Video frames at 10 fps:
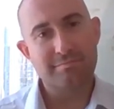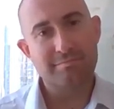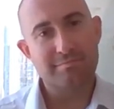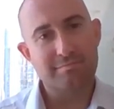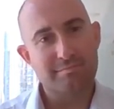
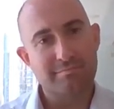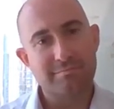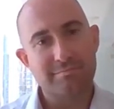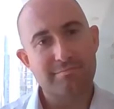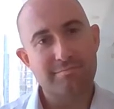
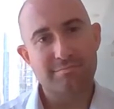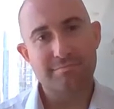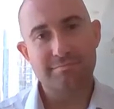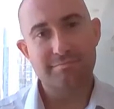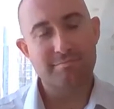
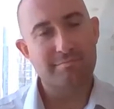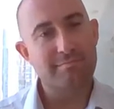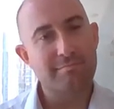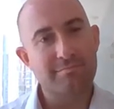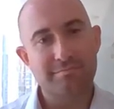
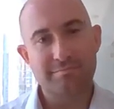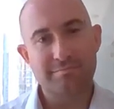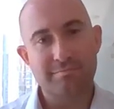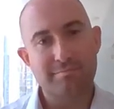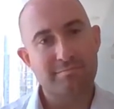
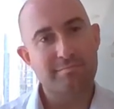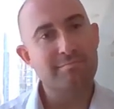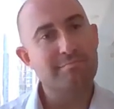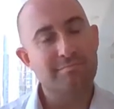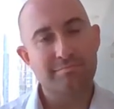
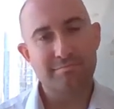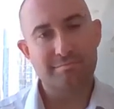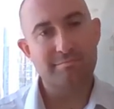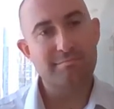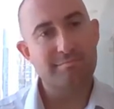
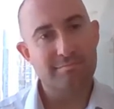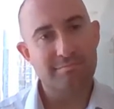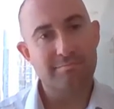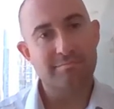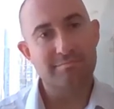
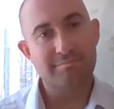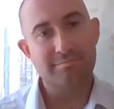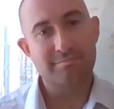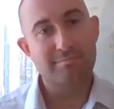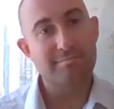[no speech]